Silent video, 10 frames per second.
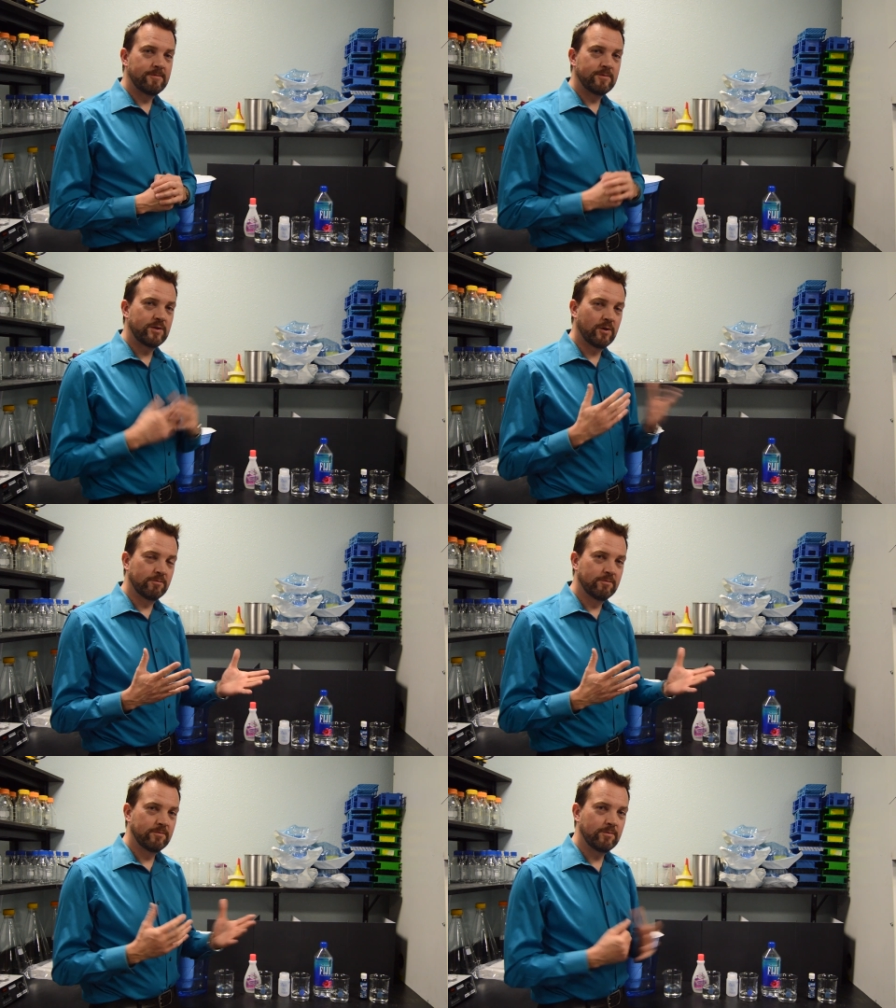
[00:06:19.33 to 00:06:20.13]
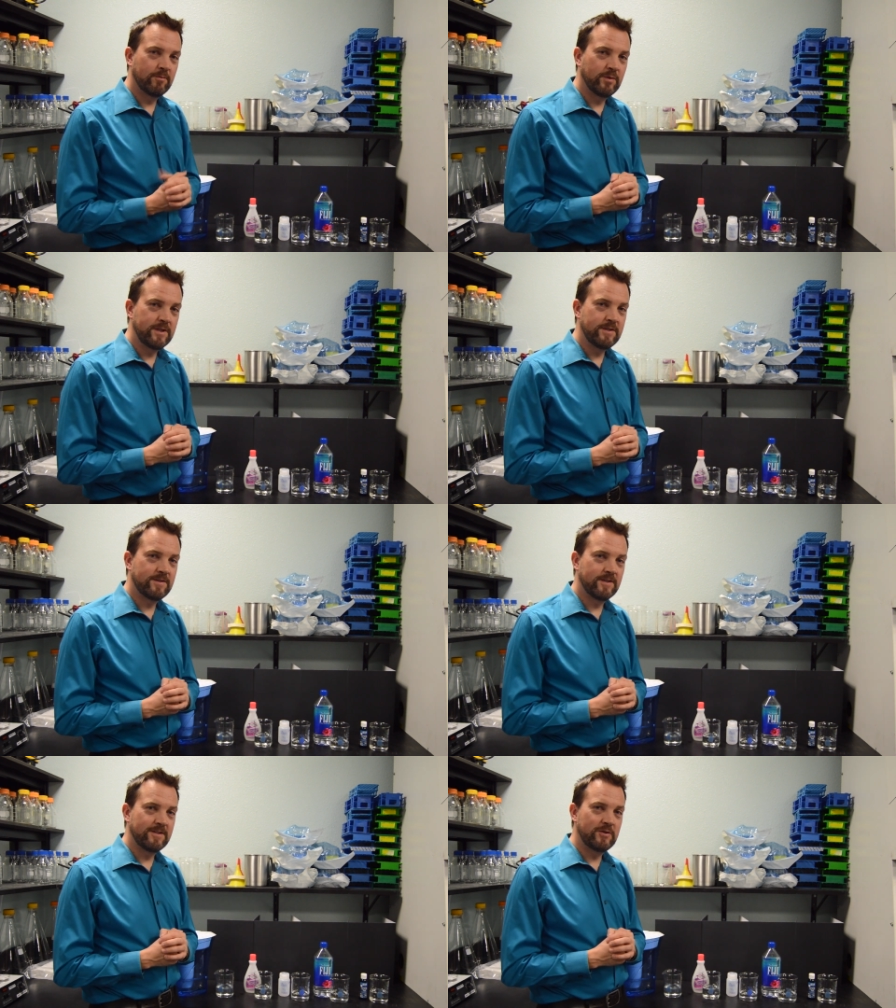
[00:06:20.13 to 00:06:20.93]
So
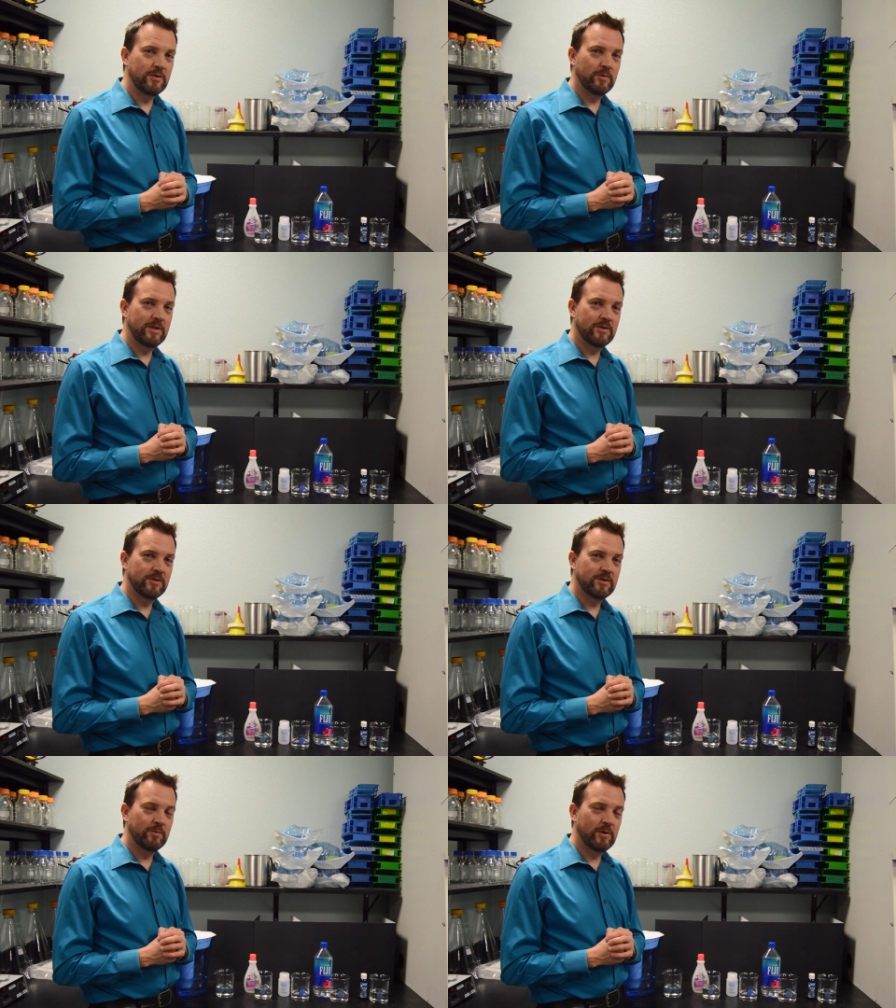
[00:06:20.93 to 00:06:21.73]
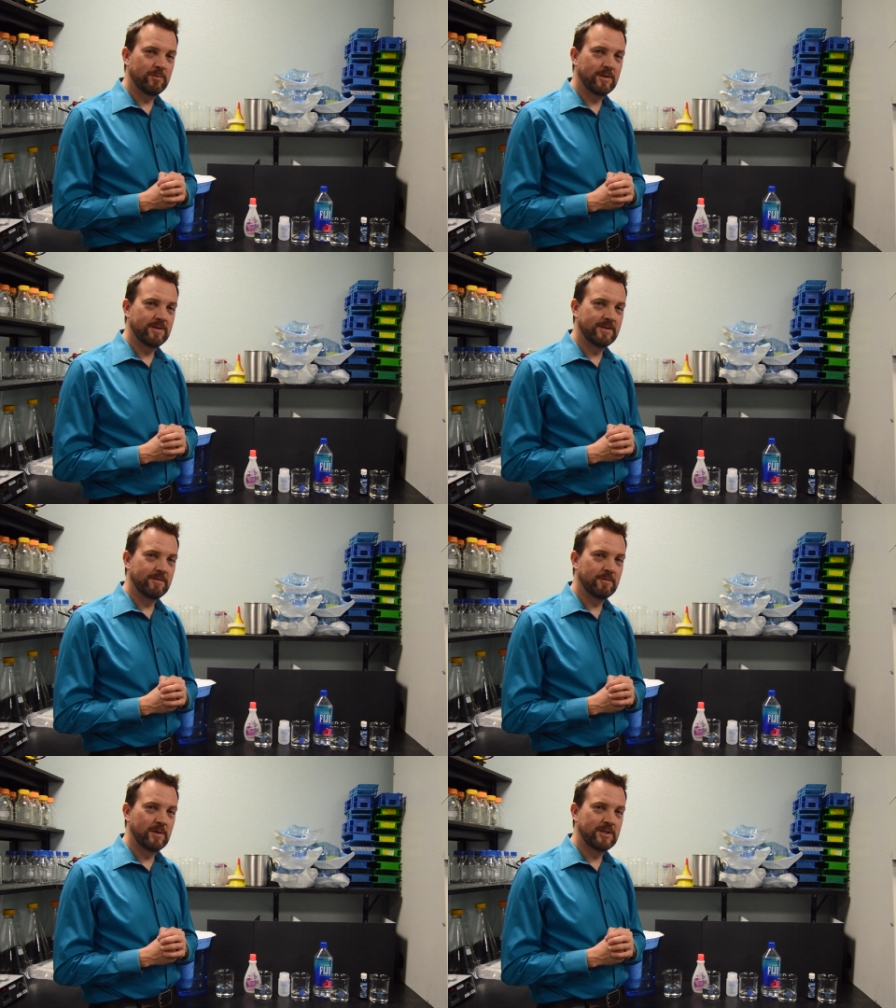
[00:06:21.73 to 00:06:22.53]
please do your research, and we hope that this
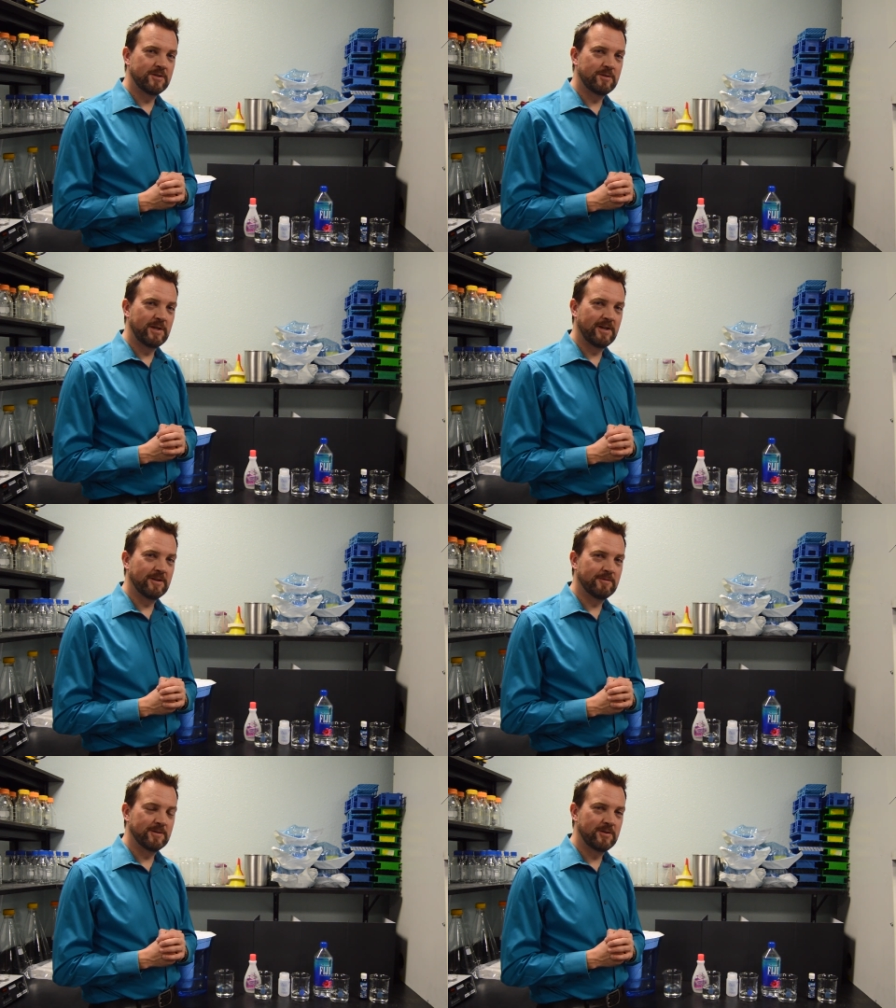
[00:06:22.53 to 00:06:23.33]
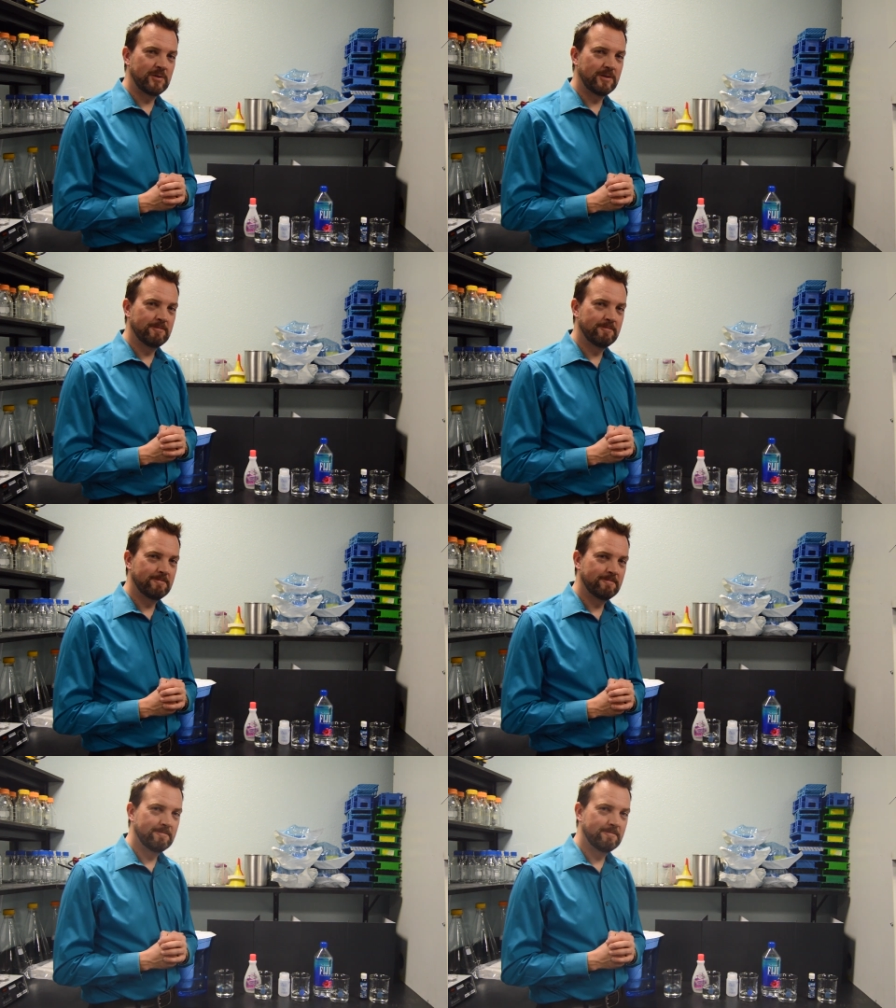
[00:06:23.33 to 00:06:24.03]
information has been helpful to you.